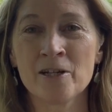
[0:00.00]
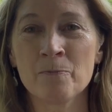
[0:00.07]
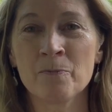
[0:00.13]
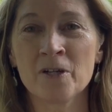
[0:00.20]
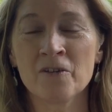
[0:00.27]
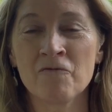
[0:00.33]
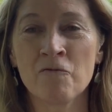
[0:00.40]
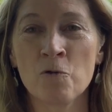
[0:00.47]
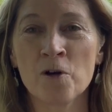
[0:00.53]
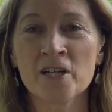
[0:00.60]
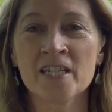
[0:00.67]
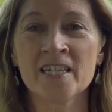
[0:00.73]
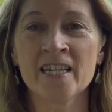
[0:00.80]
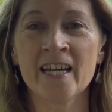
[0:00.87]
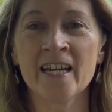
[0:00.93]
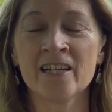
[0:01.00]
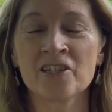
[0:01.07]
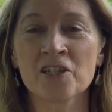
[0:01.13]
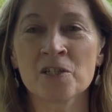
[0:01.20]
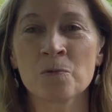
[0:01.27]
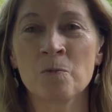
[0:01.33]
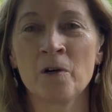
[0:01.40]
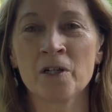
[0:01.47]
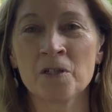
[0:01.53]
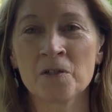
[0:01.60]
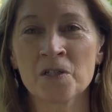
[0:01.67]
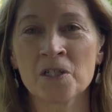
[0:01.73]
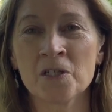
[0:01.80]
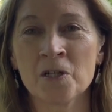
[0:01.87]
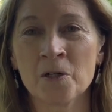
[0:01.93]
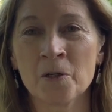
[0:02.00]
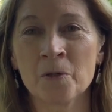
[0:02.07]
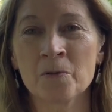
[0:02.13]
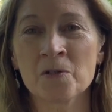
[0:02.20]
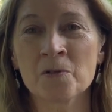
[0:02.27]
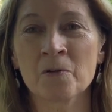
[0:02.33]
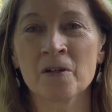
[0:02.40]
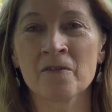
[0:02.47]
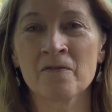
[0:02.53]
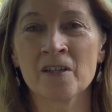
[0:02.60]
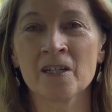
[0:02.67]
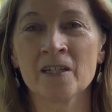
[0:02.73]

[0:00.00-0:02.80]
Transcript: But for today, I just want you to know sort of